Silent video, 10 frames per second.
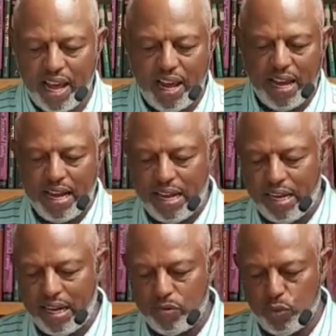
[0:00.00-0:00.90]
Uh,
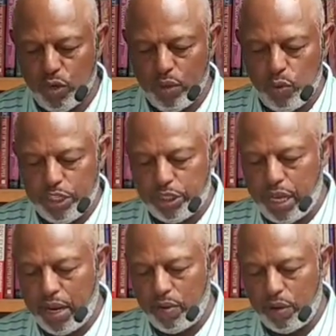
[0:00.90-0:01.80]
really wish
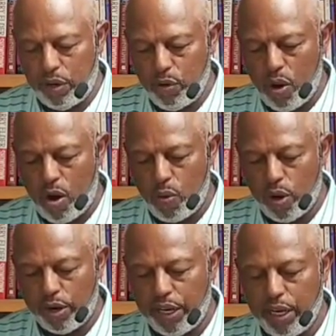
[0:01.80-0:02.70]
that you all
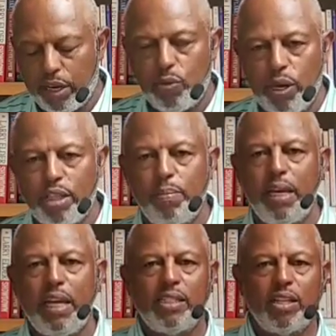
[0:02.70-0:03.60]
were here with
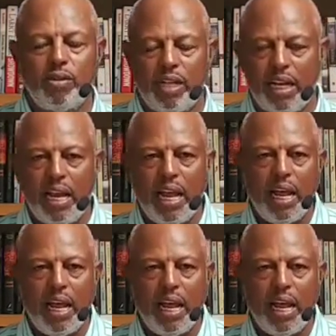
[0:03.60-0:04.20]
me so that